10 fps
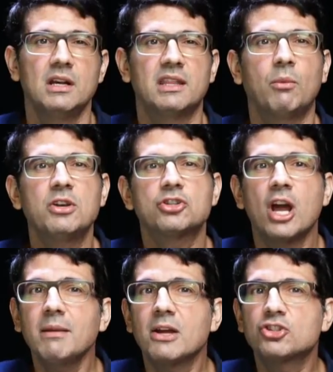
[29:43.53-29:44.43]
That when you're
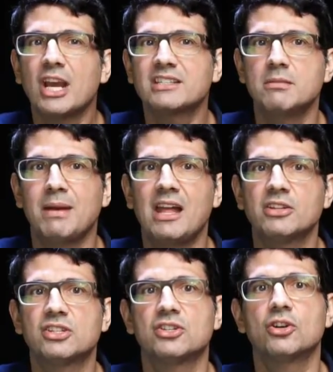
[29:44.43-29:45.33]
talking about checks and
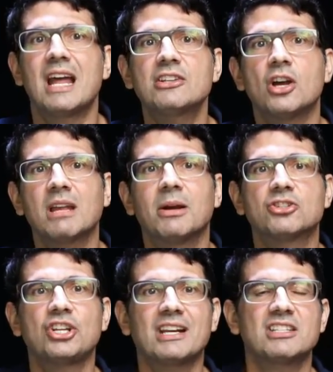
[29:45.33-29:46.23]
balances, you're not talking about
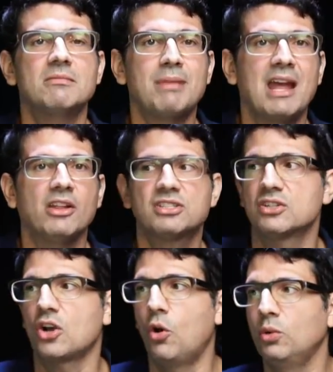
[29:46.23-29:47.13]
checks and
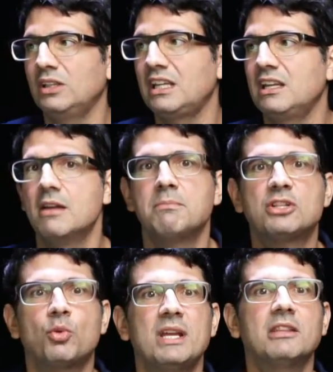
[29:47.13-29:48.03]
balances only
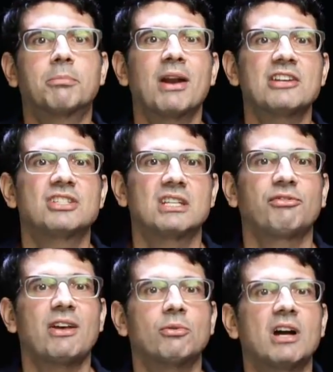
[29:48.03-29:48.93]
between the branches of the
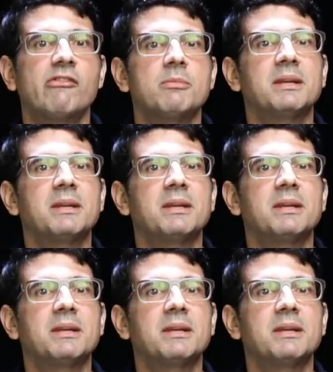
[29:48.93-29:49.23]
federal government,